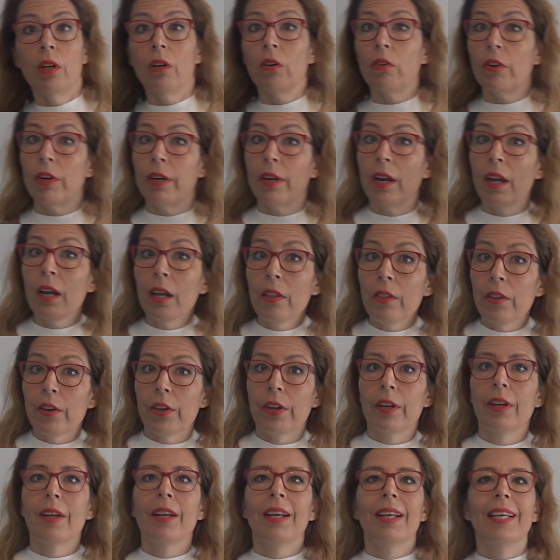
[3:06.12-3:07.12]
or
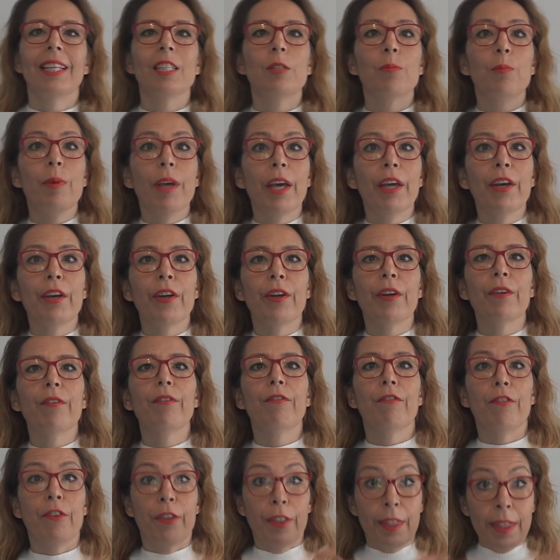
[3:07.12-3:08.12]
another is better
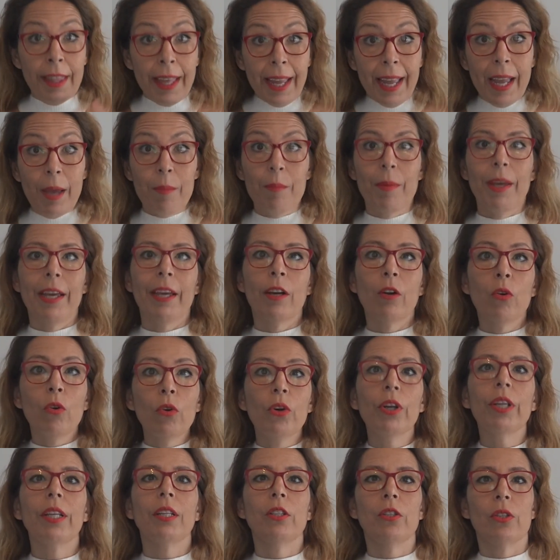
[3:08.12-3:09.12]
for them
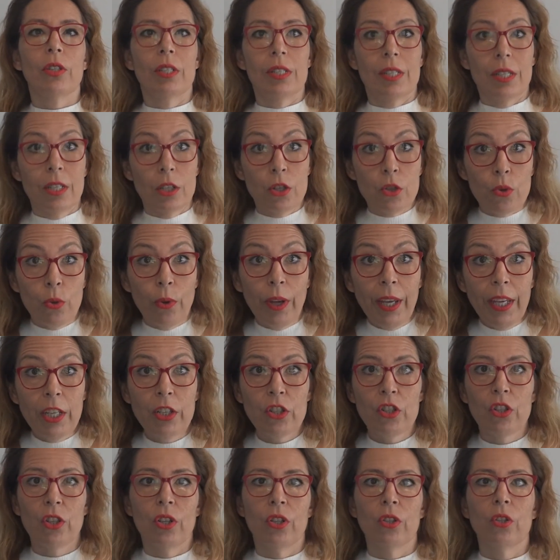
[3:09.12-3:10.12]
according to the
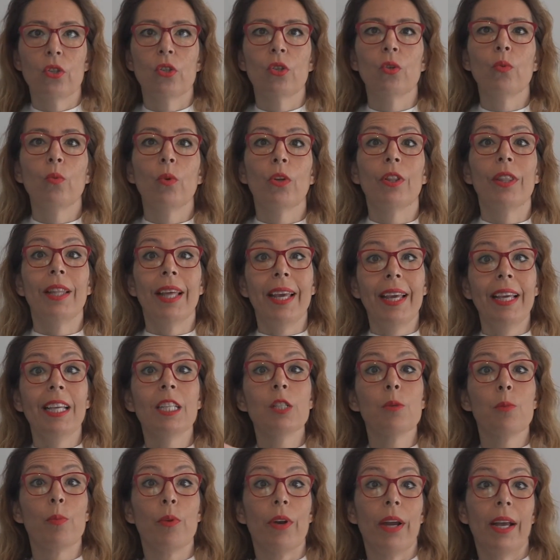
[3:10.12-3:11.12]
situation, to what they
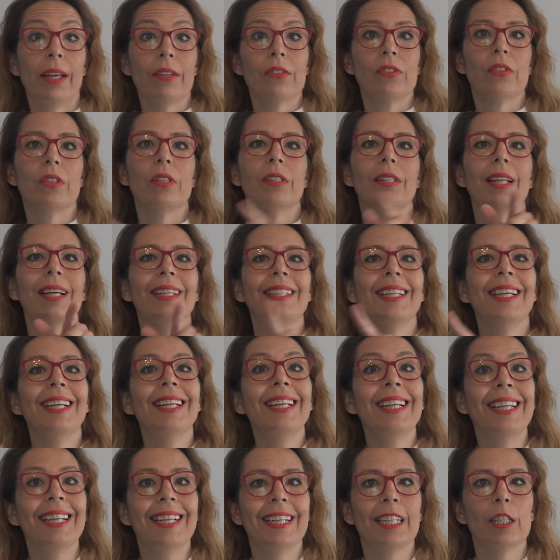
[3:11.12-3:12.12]
expressed that they
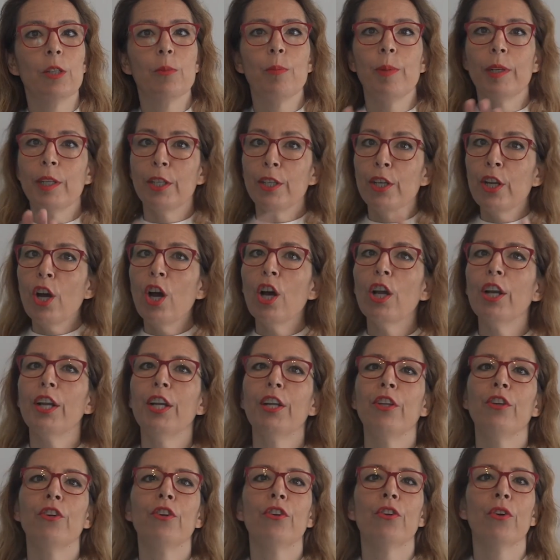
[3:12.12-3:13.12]
needed, but not
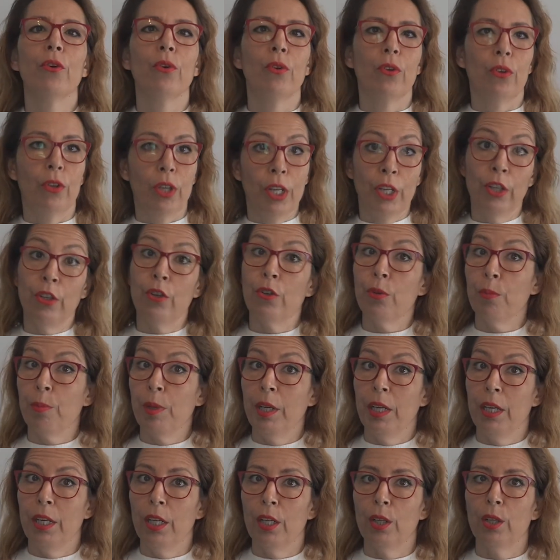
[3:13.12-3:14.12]
in your
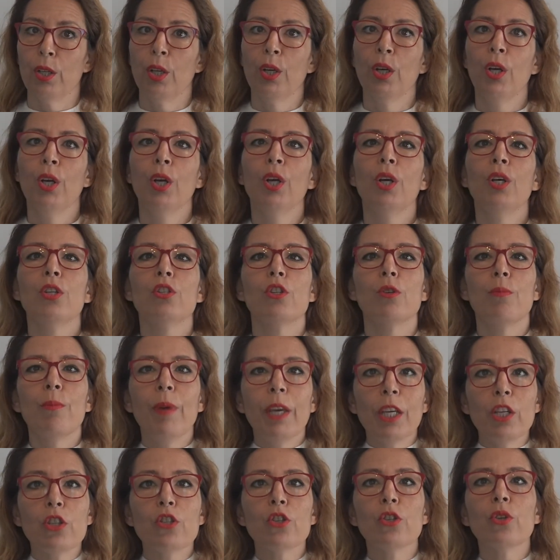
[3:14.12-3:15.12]
opinion. So
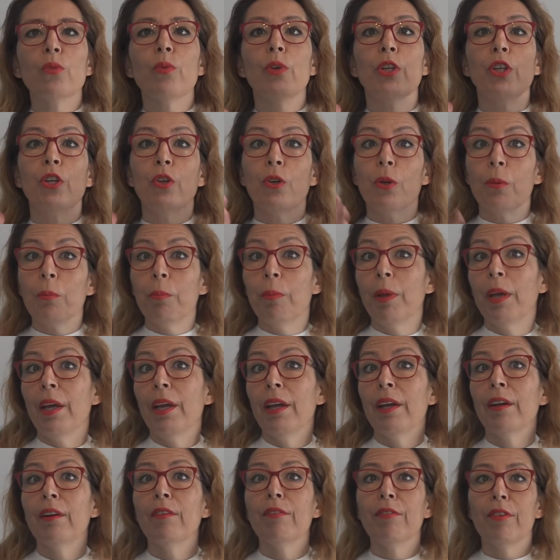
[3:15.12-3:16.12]
make sure when you
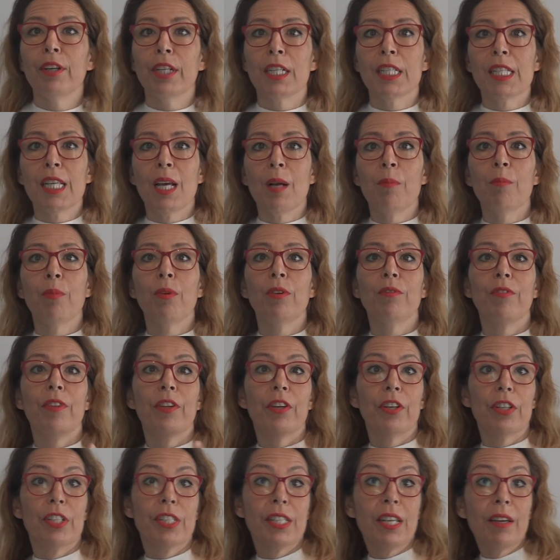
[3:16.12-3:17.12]
compare, for example, if
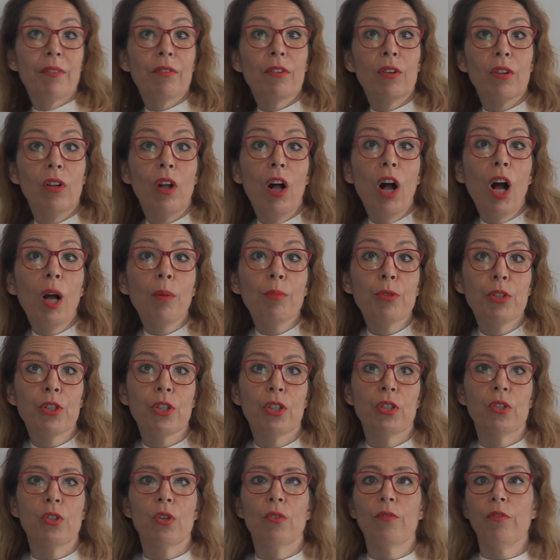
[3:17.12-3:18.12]
there are several
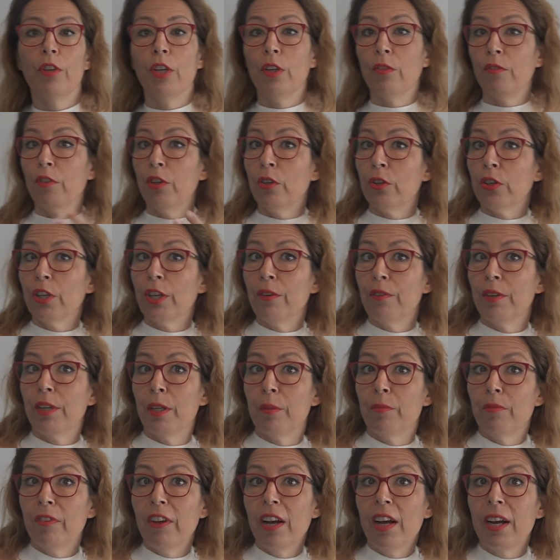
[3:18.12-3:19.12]
options, or if you're giving
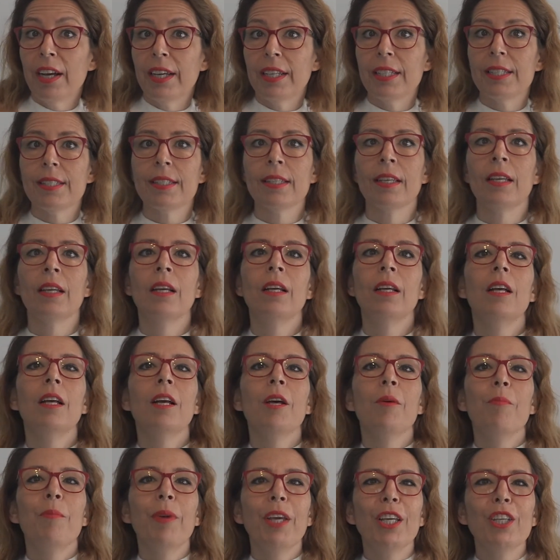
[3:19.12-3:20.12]
advice,
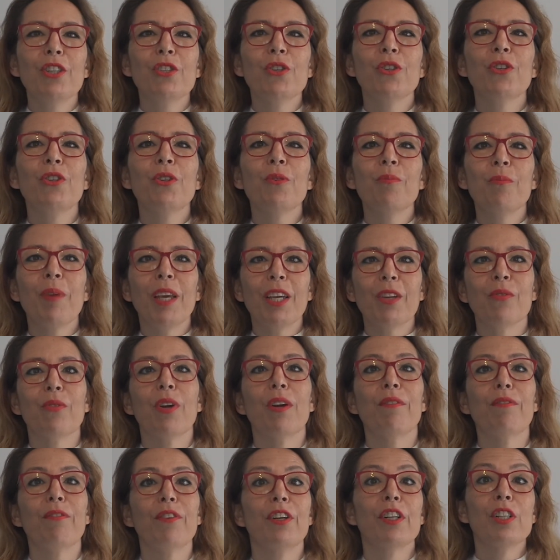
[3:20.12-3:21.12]
make sure you make
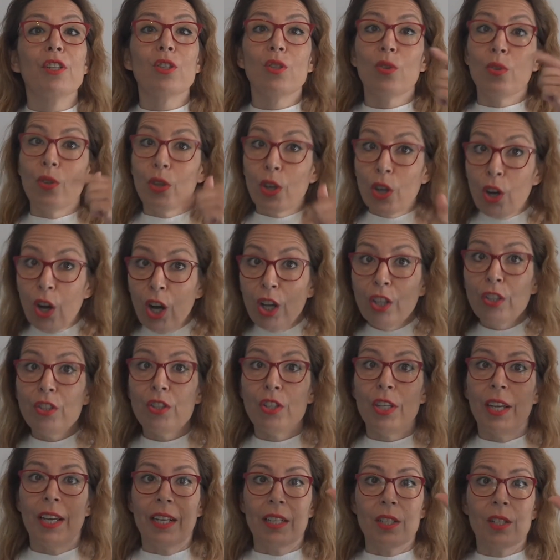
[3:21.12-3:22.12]
reference to the
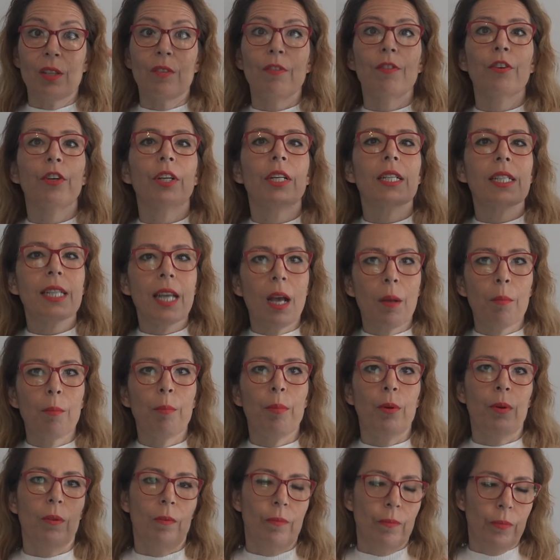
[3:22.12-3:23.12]
context. For
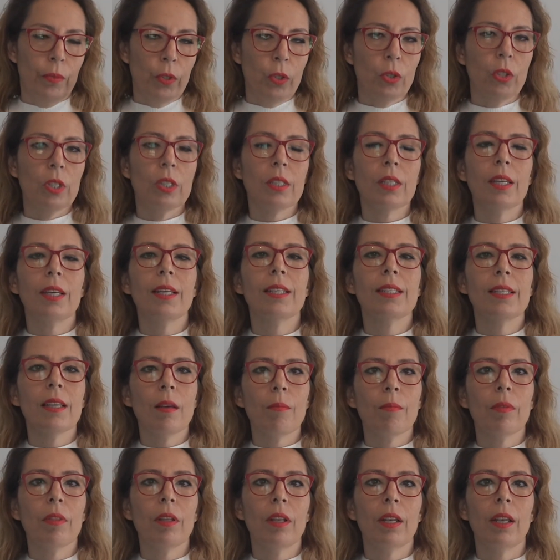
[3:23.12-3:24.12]
example, you could say
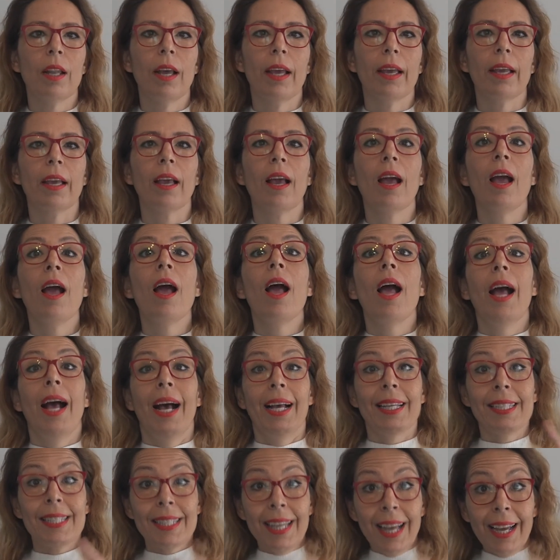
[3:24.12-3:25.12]
something like,
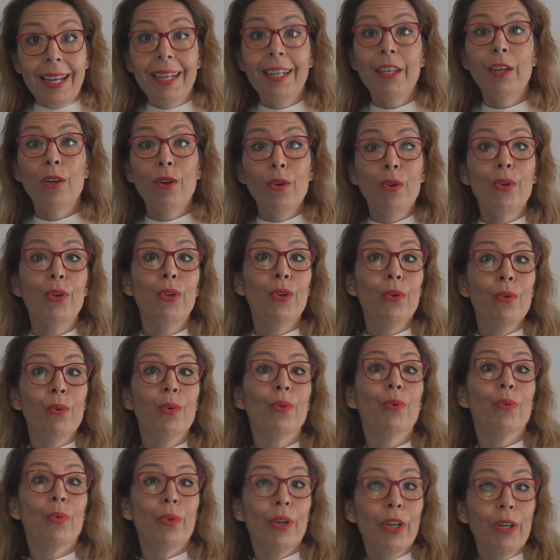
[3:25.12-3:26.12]
as I know you
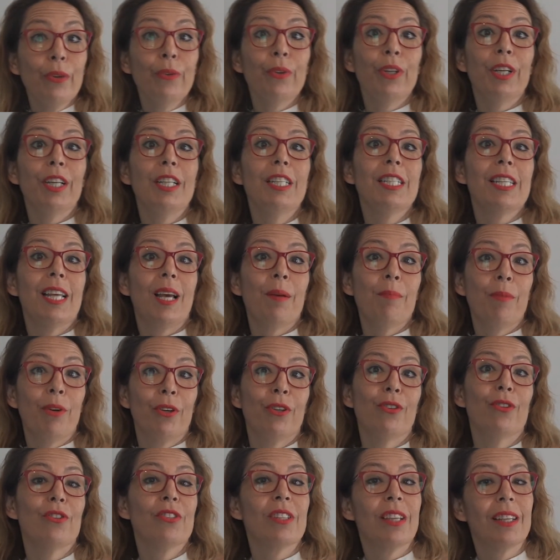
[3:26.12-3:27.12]
were worried about
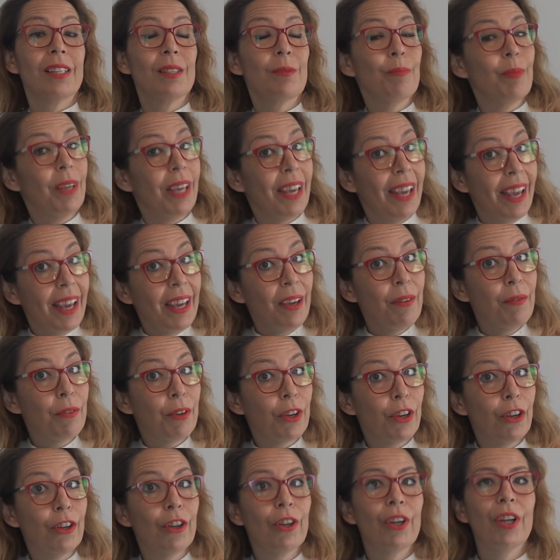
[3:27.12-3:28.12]
your son's
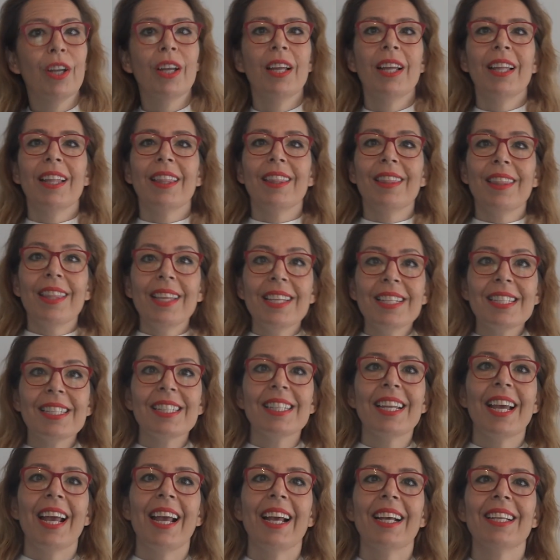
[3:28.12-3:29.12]
behavior, this
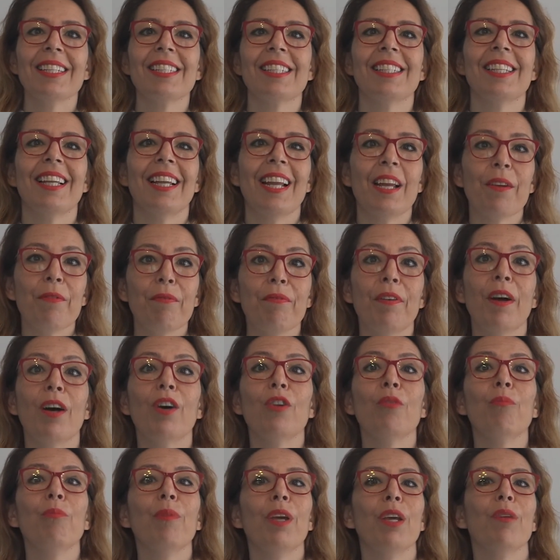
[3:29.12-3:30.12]
text that I
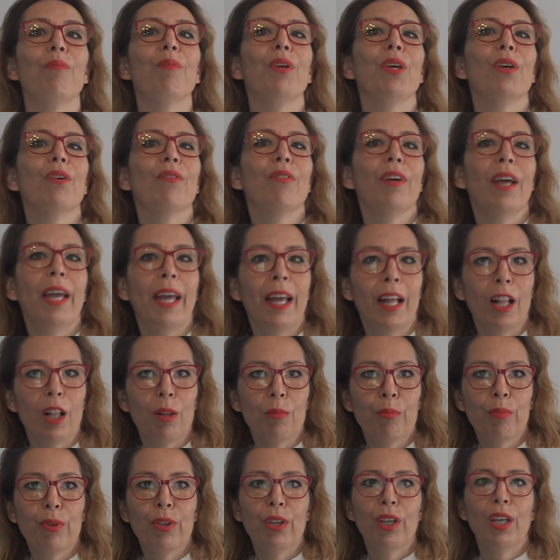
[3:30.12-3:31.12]
found may be of help.
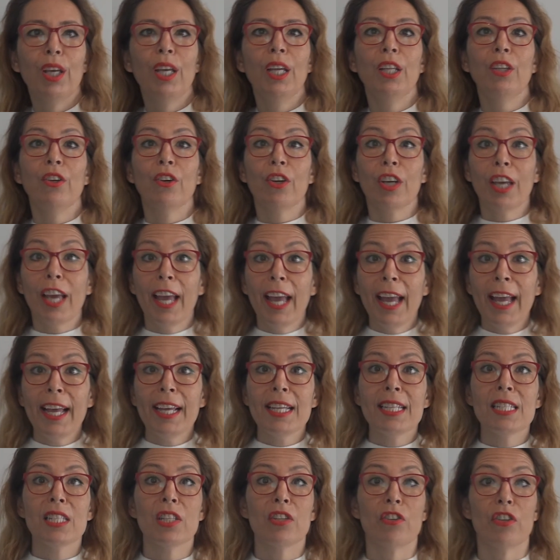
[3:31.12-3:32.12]
In your
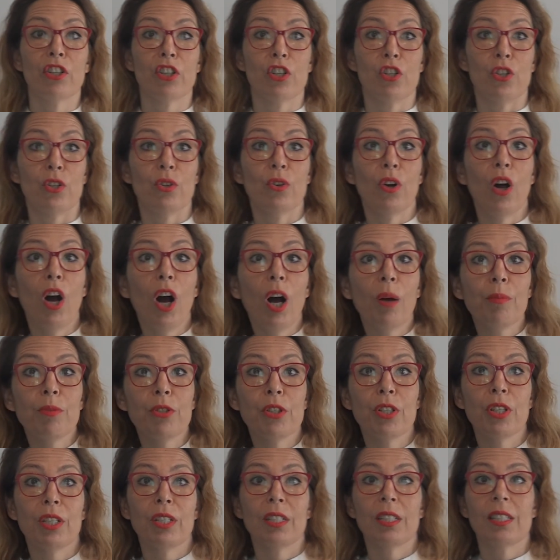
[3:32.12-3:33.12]
case, there are 2
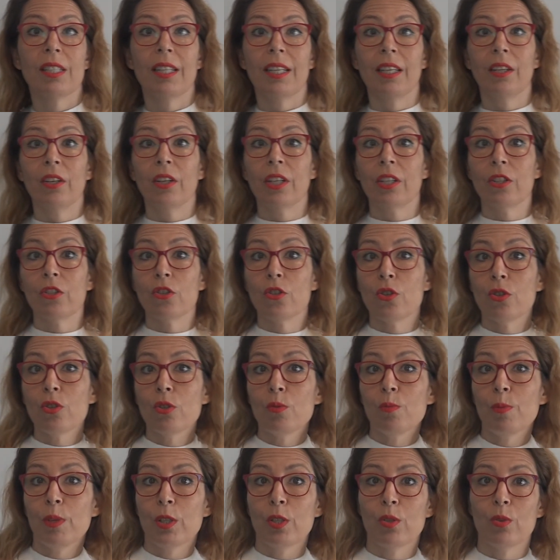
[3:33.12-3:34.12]
options that you can choose
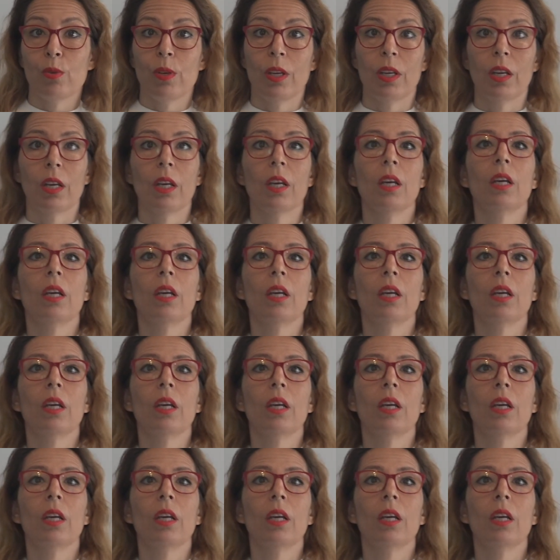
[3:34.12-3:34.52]
between,